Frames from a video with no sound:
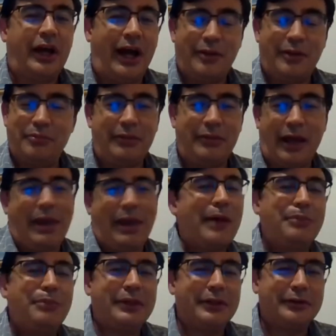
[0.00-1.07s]
I'm
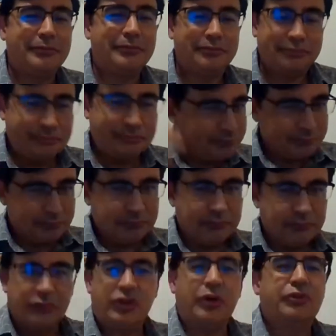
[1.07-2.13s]
happy to
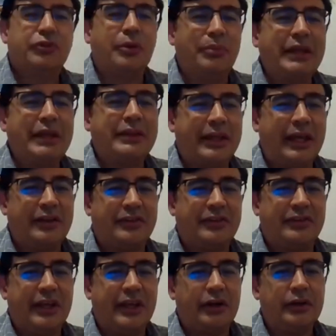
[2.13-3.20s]
make the case
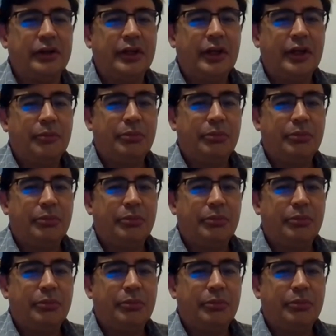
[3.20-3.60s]
there.